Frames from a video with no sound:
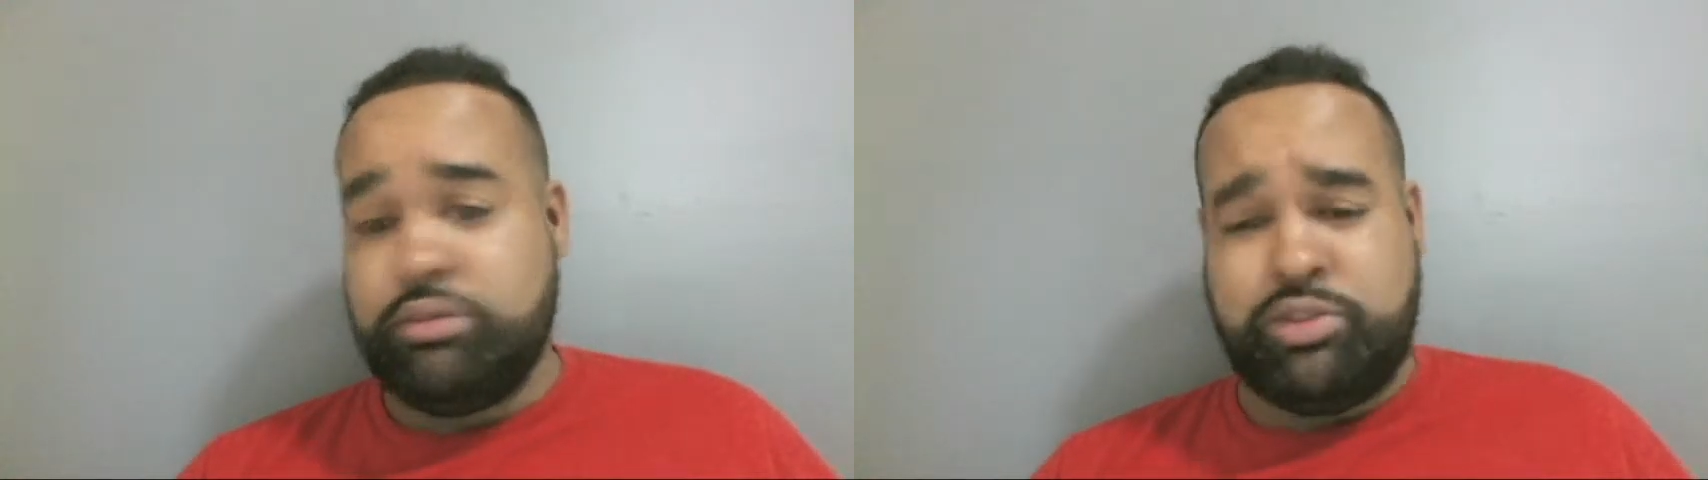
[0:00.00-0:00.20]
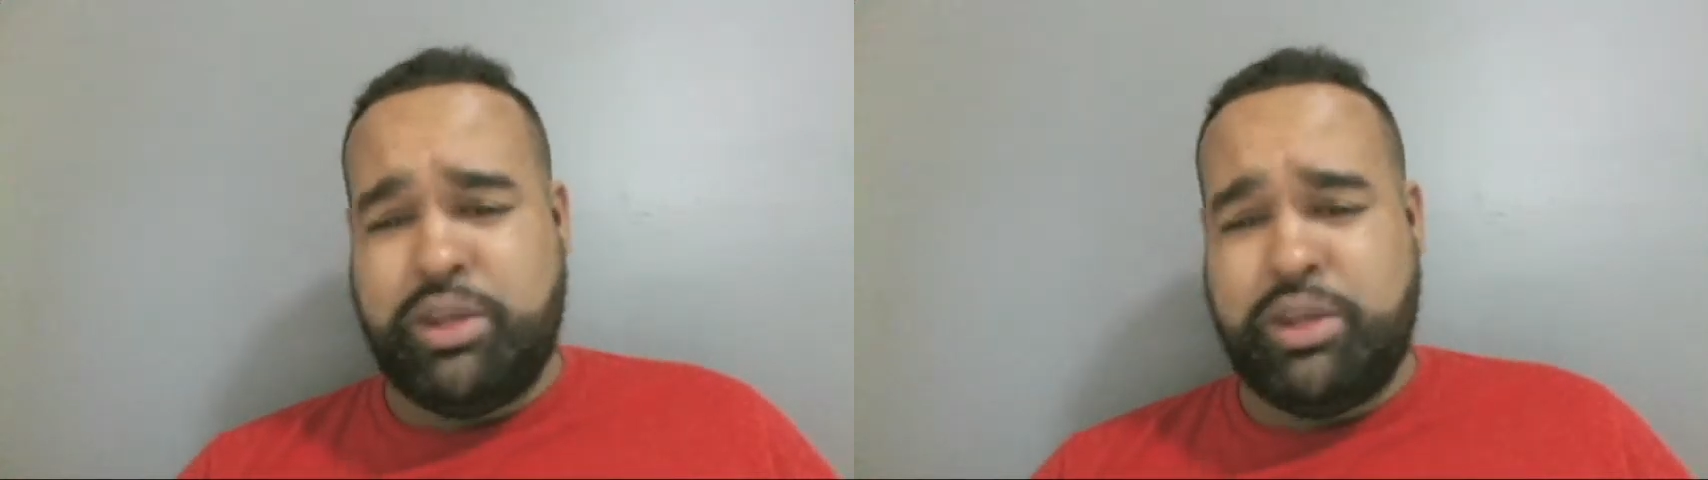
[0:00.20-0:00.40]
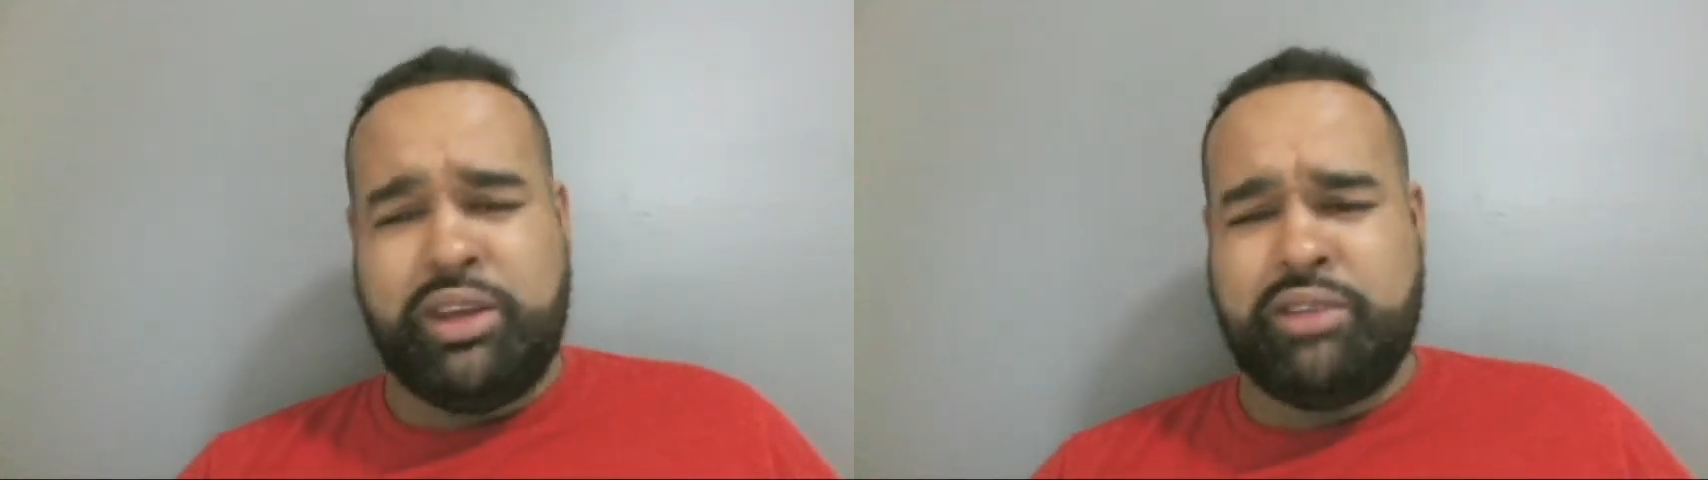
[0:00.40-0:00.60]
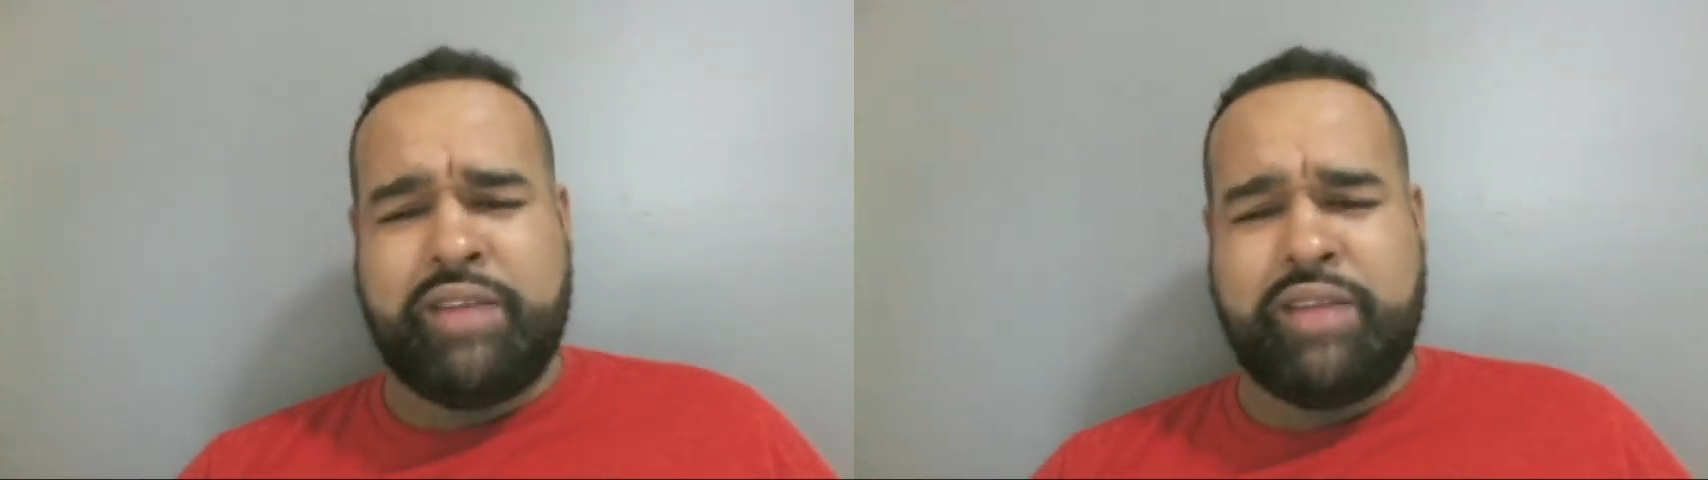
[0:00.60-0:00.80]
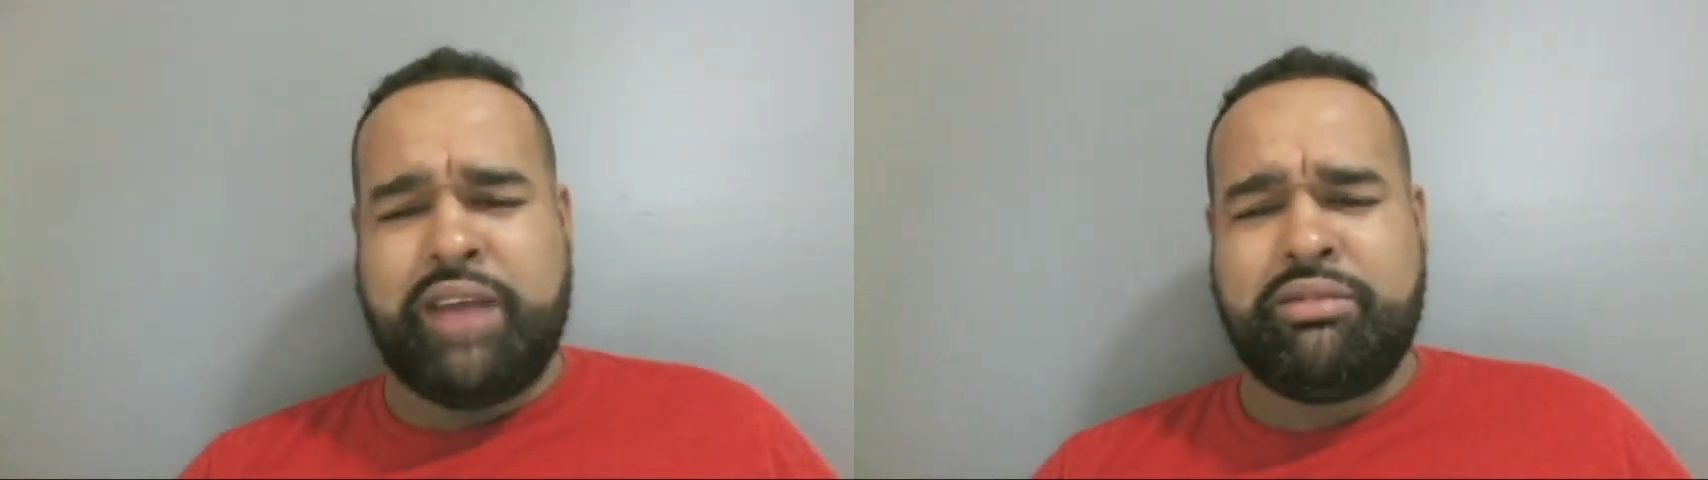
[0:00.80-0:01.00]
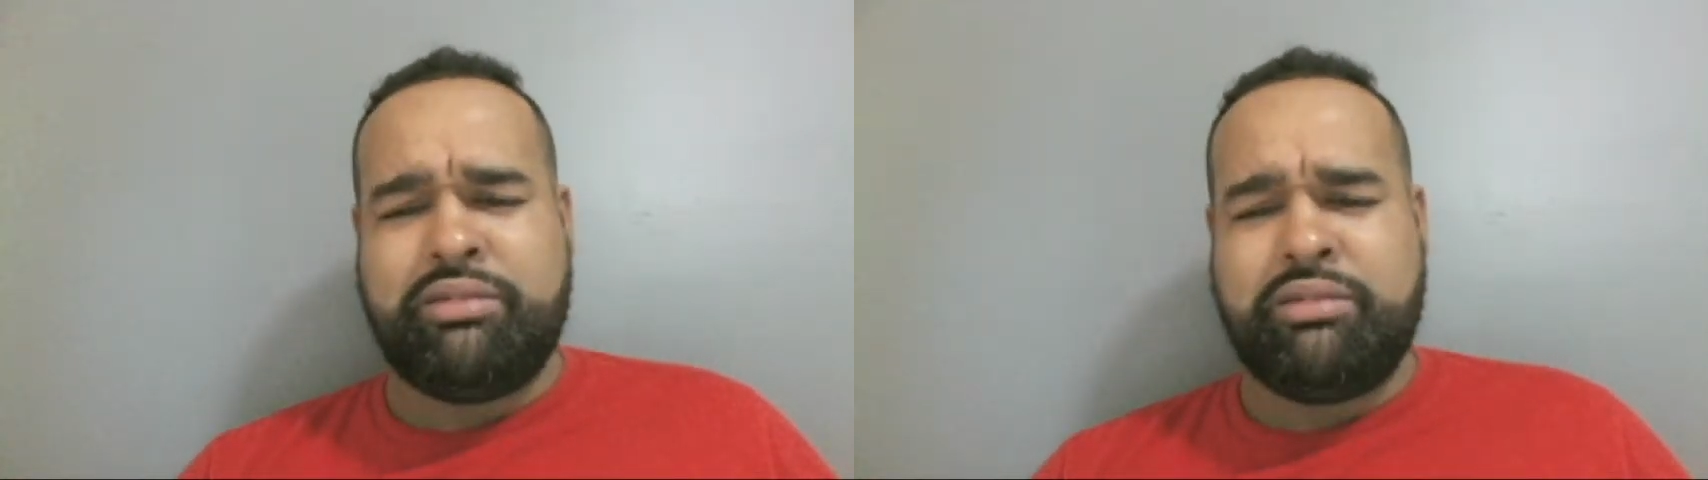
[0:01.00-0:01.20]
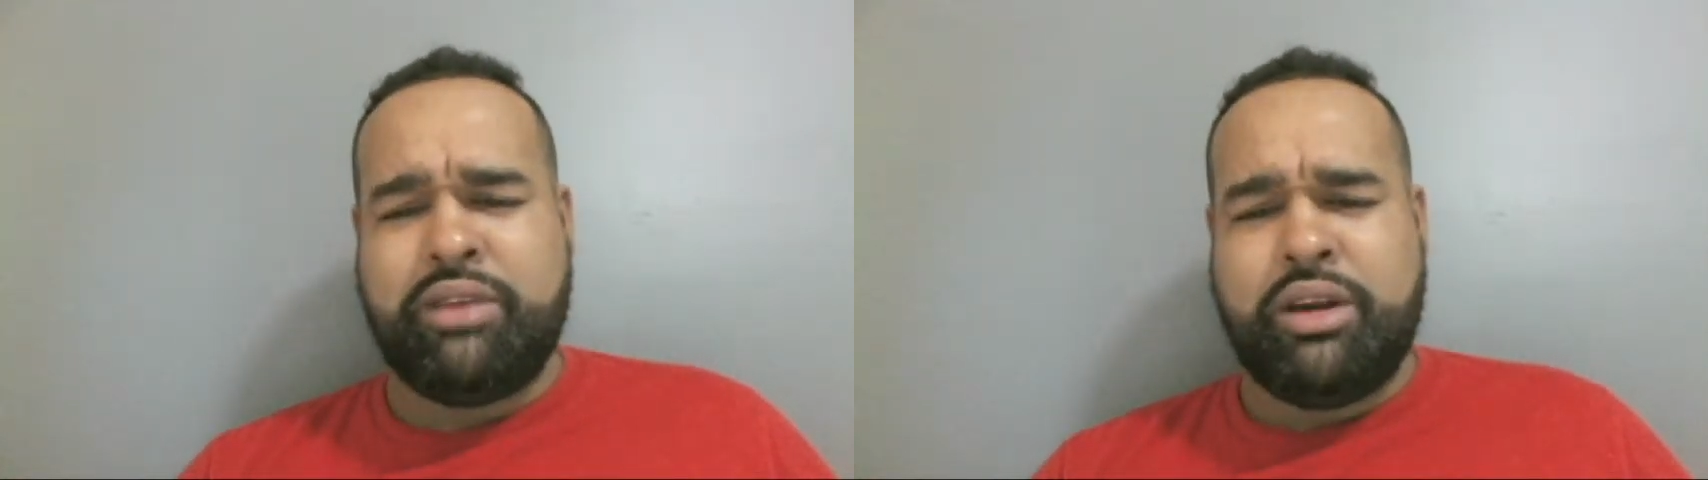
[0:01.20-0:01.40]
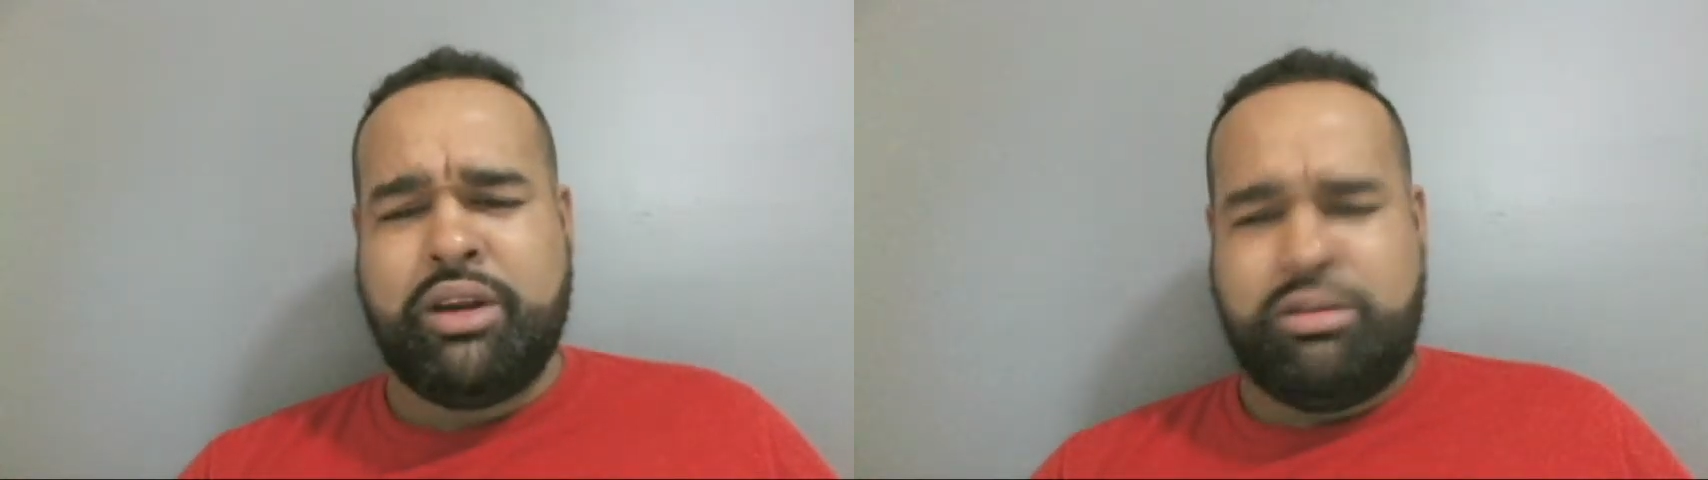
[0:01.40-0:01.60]
Speaking of that,
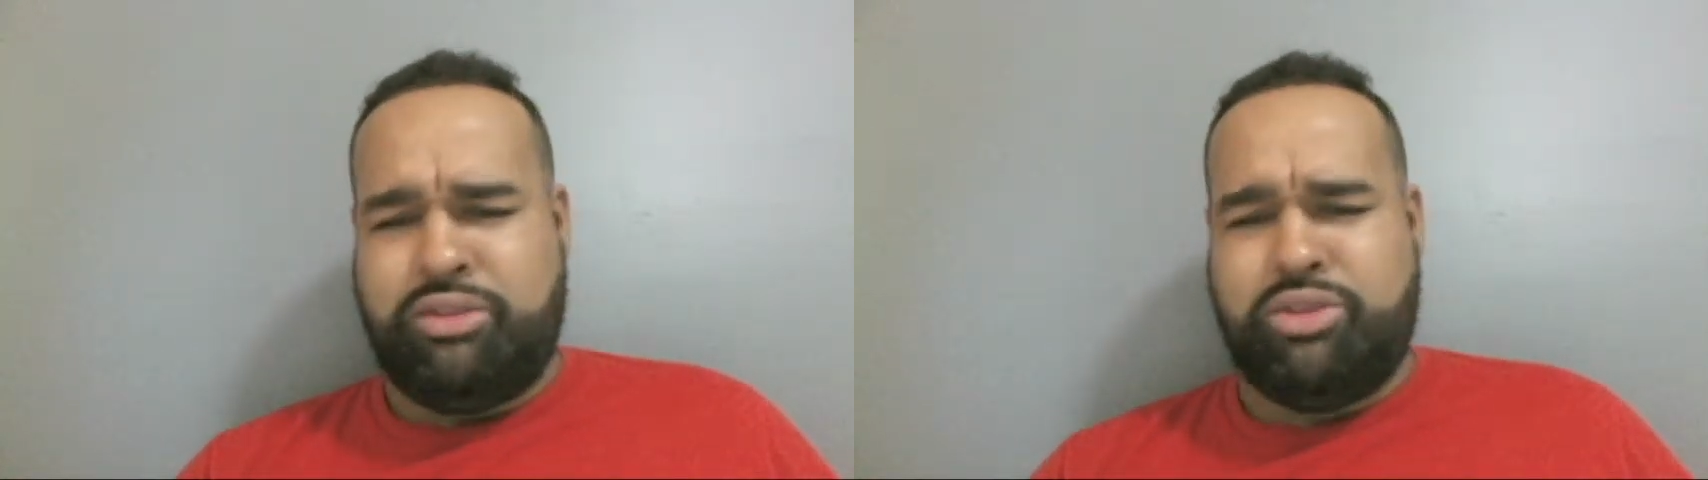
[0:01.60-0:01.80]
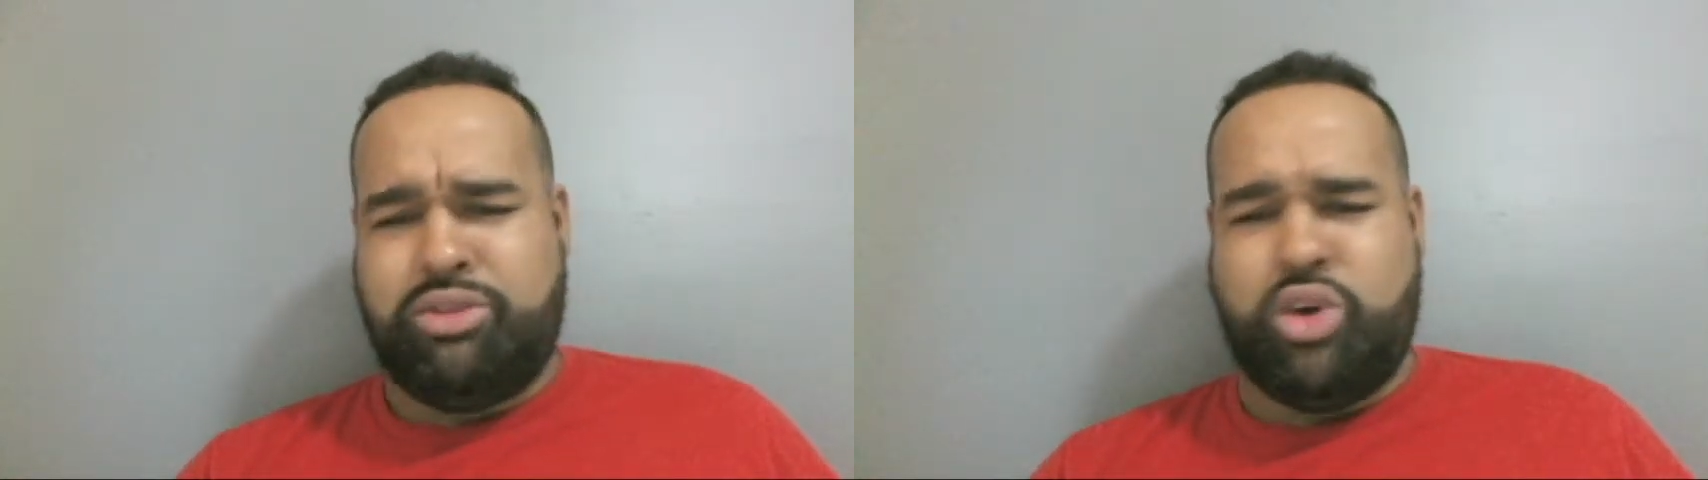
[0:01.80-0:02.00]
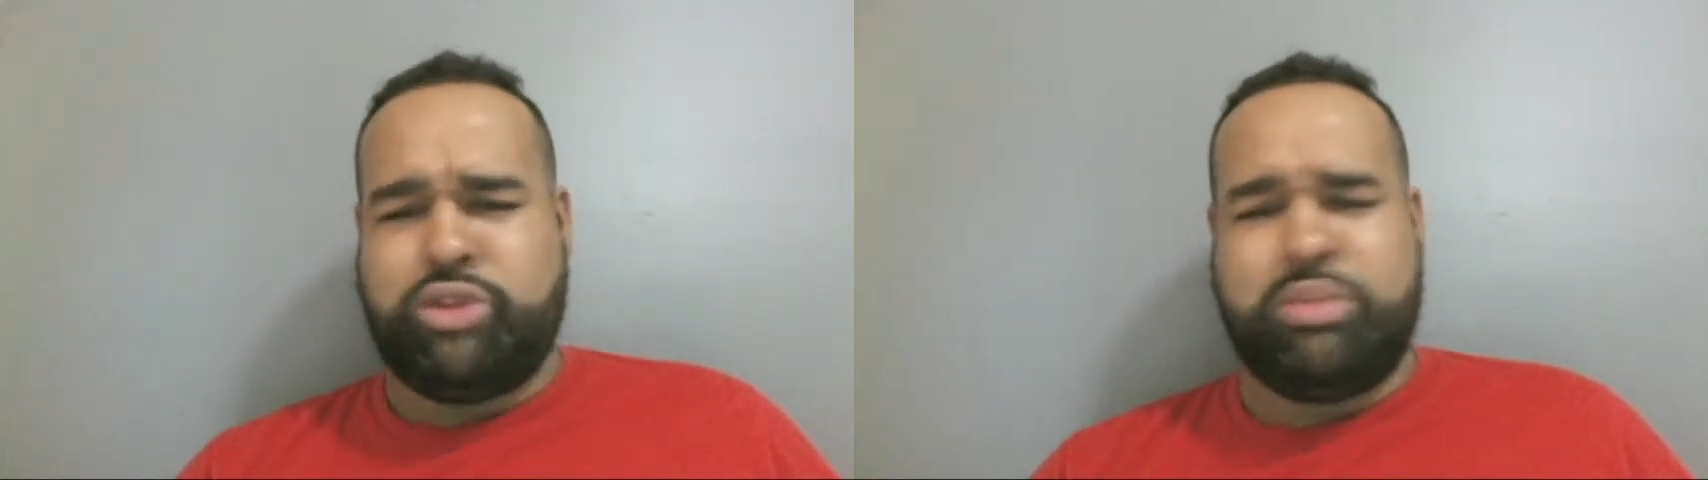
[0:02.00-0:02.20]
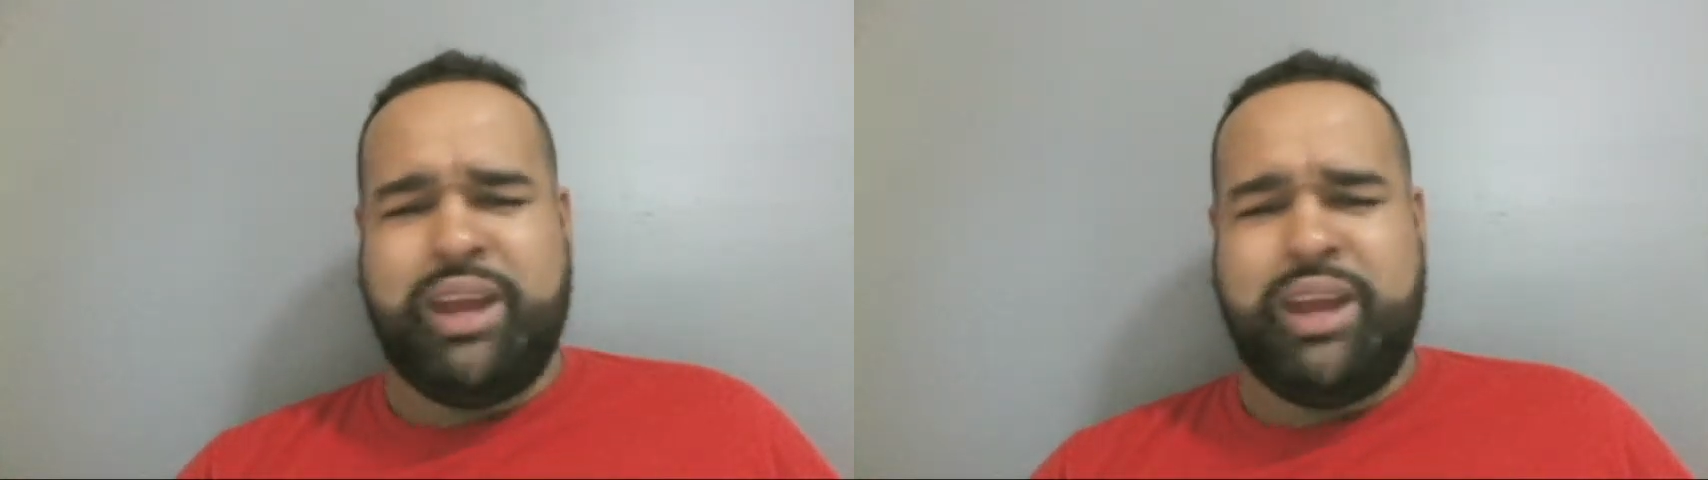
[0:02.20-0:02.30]
will Coach